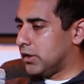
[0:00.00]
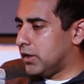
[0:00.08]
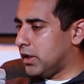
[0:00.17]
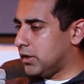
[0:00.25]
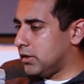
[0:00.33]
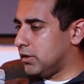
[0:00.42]

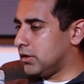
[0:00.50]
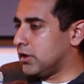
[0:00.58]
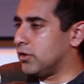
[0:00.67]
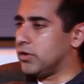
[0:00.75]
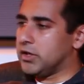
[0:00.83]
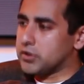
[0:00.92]
then,
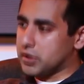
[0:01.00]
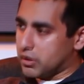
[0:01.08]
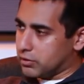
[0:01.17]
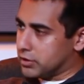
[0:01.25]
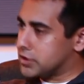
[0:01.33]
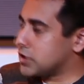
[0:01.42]
you know, the
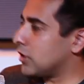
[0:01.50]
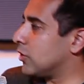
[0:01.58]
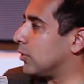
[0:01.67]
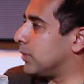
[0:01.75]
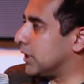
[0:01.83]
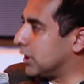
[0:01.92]
internet really
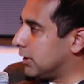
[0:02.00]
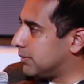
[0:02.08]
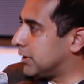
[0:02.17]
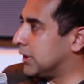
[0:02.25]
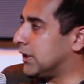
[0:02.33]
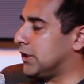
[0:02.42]
started opening
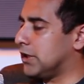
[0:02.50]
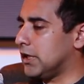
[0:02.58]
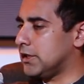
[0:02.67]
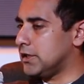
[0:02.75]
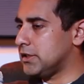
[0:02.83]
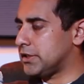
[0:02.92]
up in the late
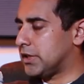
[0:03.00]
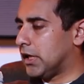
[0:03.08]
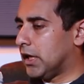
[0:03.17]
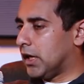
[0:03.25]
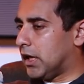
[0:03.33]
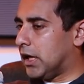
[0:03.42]
90s.
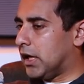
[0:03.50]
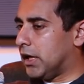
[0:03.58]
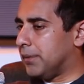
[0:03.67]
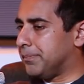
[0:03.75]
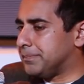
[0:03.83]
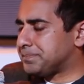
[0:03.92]

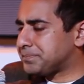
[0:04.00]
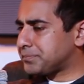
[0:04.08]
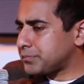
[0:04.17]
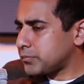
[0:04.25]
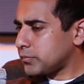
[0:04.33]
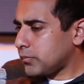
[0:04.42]

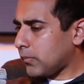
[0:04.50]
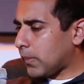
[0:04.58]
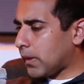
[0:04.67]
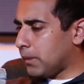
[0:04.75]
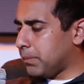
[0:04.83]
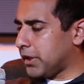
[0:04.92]

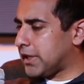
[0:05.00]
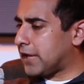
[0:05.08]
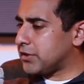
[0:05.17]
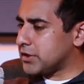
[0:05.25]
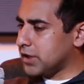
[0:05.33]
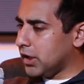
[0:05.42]
But
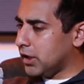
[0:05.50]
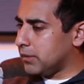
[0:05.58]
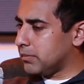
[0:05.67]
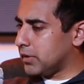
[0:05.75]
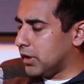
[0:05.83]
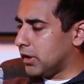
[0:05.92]
at the
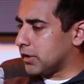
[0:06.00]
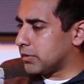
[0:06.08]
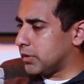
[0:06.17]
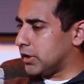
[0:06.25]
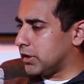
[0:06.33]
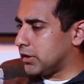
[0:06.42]
time,
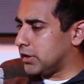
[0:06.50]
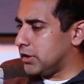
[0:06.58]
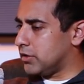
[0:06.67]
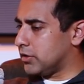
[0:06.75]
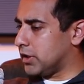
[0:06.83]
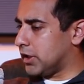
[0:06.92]
when the
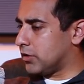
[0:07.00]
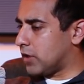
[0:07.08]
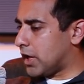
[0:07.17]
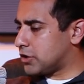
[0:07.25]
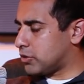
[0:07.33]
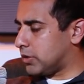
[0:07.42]
year that I
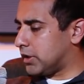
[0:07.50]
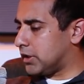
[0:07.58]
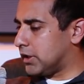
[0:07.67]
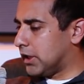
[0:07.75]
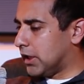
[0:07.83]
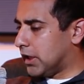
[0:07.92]

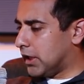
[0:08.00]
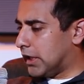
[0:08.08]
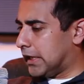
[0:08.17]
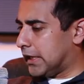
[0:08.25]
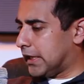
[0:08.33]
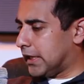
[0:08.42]
graduated,
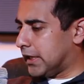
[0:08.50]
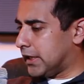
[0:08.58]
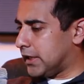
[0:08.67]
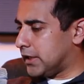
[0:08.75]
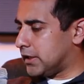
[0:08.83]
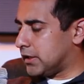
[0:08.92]
you
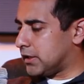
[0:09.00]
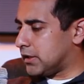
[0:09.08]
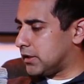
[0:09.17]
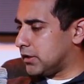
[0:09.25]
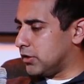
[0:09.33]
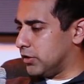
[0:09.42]

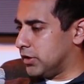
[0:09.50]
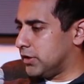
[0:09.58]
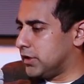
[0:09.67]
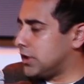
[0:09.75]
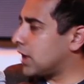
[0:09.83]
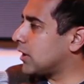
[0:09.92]
know,
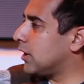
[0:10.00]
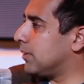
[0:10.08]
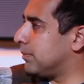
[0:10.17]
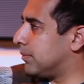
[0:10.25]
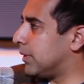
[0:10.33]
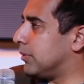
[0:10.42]
the
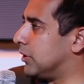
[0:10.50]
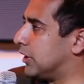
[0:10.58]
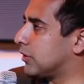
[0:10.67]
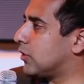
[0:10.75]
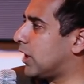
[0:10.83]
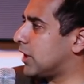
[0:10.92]
dot-com bubble
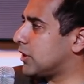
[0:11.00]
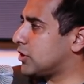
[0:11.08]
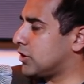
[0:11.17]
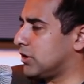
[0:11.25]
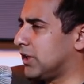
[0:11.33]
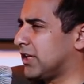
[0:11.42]
had
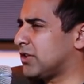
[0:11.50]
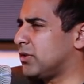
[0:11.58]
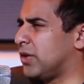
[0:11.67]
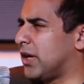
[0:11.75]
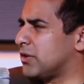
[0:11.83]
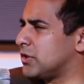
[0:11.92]
crashed in like
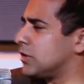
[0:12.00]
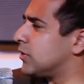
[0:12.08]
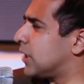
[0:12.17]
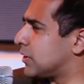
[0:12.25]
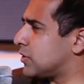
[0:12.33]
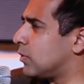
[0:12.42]
2000,
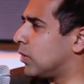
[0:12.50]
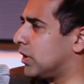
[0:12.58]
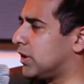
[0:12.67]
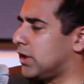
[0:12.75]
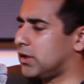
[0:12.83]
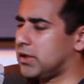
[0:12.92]

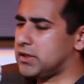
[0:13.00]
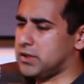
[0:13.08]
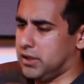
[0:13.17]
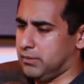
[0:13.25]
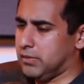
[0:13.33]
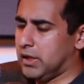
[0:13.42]
2001, that
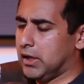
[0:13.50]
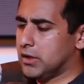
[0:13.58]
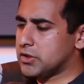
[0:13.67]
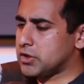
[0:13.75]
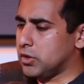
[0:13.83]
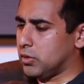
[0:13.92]
time.
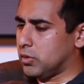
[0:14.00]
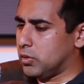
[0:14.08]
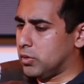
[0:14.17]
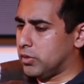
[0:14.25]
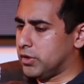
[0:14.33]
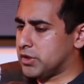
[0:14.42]

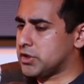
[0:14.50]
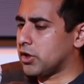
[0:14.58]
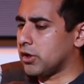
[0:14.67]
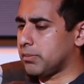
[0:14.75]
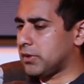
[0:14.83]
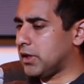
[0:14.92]
So the
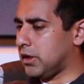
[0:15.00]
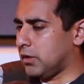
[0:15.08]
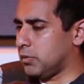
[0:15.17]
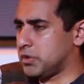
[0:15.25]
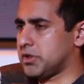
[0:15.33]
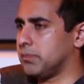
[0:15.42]
startup
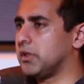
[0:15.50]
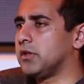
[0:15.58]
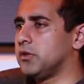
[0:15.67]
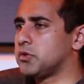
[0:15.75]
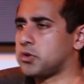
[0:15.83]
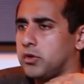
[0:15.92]
thing was something
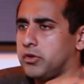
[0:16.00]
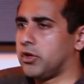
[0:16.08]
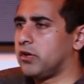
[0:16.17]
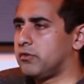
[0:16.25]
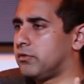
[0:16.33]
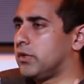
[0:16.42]
you sort of
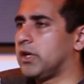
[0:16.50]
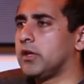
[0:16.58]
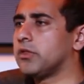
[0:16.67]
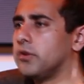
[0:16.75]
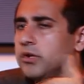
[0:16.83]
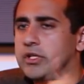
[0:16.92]
thought of
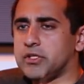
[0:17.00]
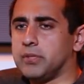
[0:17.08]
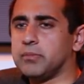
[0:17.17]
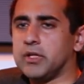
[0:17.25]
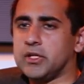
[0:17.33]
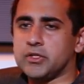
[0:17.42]
like
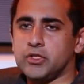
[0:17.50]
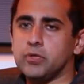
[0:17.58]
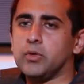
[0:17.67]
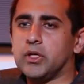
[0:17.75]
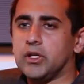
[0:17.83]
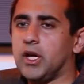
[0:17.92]
30-somethings
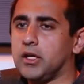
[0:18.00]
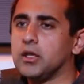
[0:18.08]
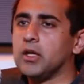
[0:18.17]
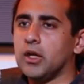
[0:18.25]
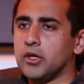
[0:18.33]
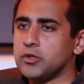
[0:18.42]
doing, not
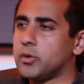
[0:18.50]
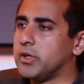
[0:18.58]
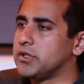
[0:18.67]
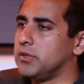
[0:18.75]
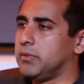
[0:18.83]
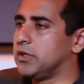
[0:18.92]

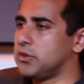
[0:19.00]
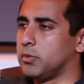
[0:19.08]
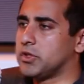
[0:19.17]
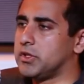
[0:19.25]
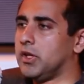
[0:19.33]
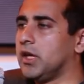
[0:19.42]
20-somethings. It
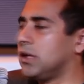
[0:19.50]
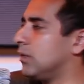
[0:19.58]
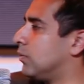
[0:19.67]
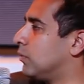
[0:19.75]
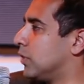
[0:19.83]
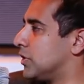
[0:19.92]
wasn't like it
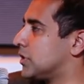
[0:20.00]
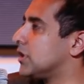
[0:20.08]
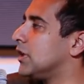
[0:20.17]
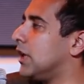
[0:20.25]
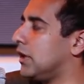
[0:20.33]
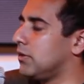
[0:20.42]
was
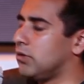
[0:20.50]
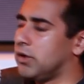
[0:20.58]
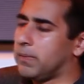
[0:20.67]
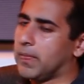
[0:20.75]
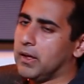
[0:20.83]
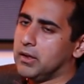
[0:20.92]
today,
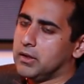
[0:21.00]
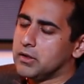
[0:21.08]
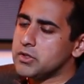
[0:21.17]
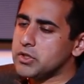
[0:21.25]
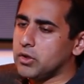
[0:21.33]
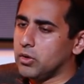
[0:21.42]
right?
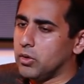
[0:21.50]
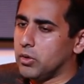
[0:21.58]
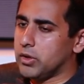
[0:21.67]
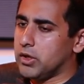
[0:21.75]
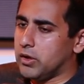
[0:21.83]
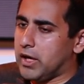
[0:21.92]

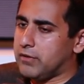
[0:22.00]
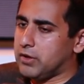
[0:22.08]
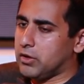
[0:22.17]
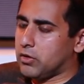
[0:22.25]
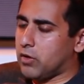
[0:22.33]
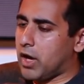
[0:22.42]
So, you know,
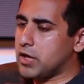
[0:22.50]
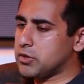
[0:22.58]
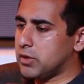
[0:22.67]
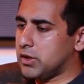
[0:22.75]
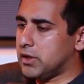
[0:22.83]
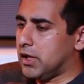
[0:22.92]
having
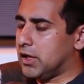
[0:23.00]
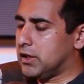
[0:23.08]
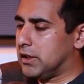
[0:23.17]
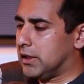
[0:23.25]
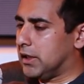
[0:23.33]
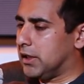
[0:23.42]
graduated
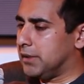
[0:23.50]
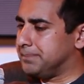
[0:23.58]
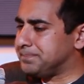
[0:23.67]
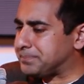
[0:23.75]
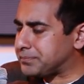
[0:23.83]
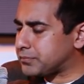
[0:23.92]

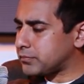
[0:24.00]
then,